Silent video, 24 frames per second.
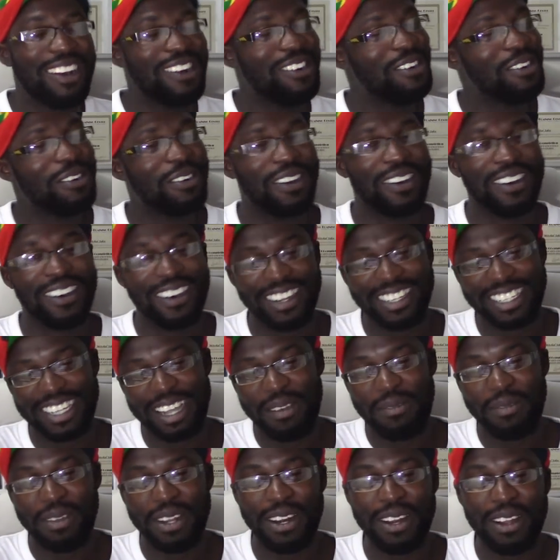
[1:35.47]
Oh gosh,
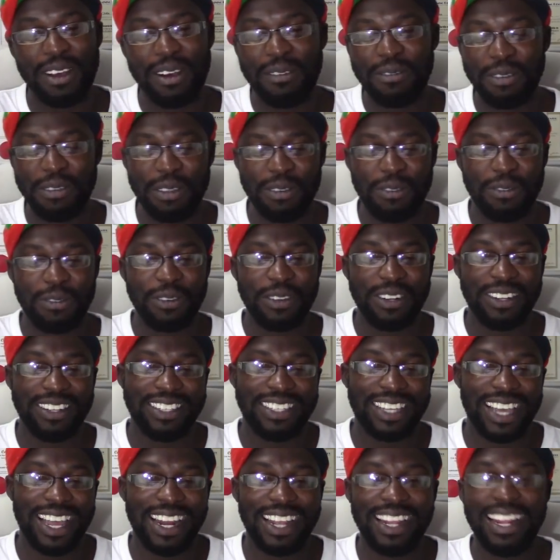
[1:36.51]
I'm in love with the food in
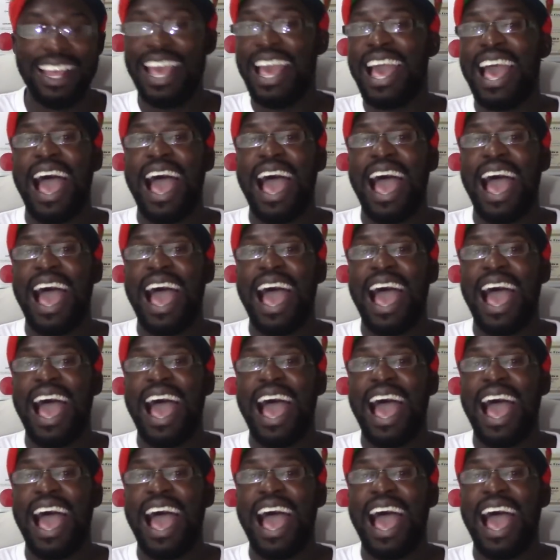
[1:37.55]
Thailand.